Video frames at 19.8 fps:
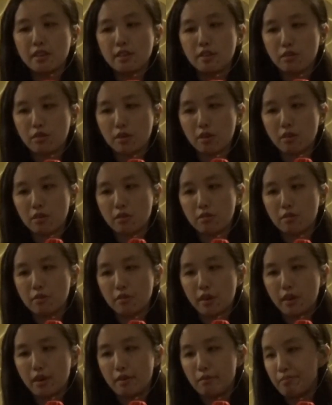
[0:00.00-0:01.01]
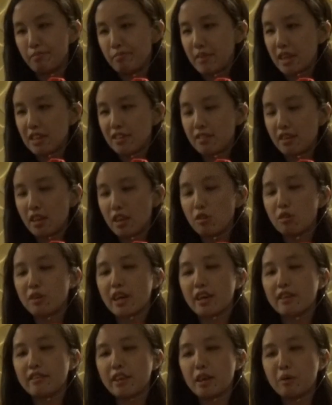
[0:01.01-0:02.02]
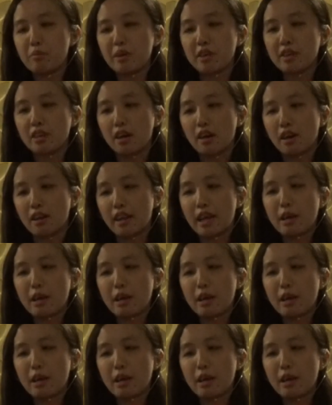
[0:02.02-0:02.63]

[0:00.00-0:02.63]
So let's say you can name it a